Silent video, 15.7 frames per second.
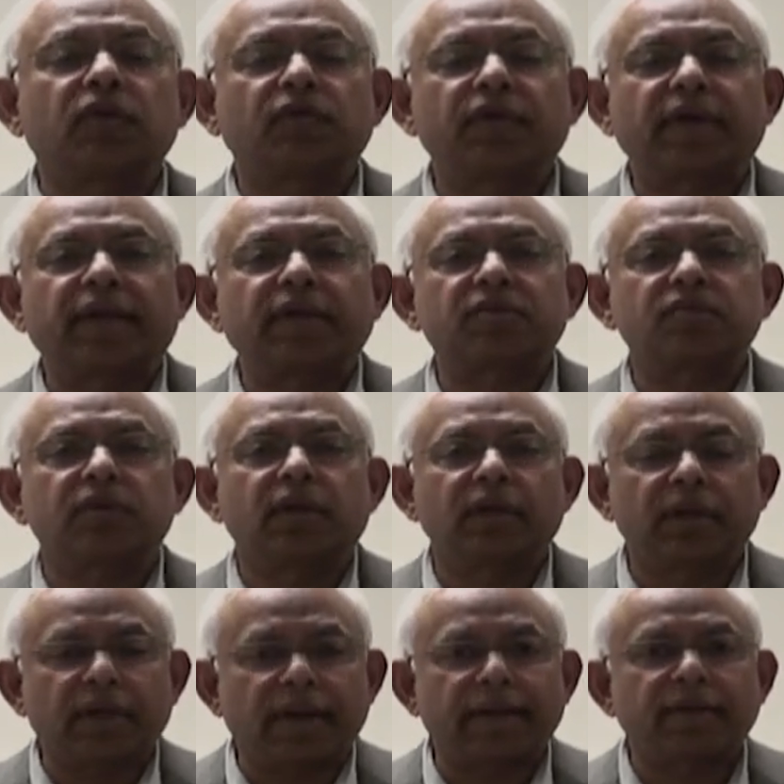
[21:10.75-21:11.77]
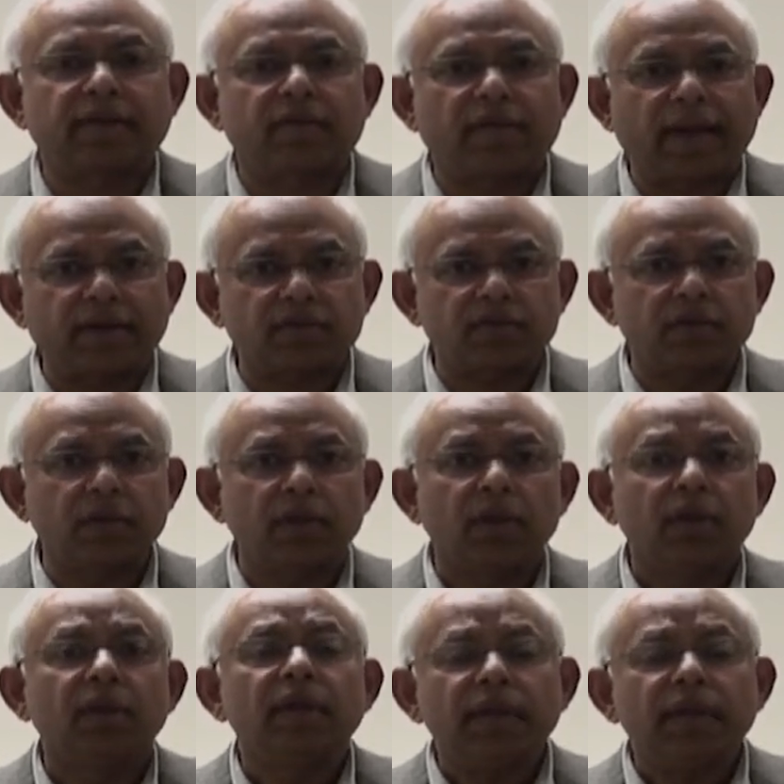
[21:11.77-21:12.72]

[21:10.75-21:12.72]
of correction and corrective action,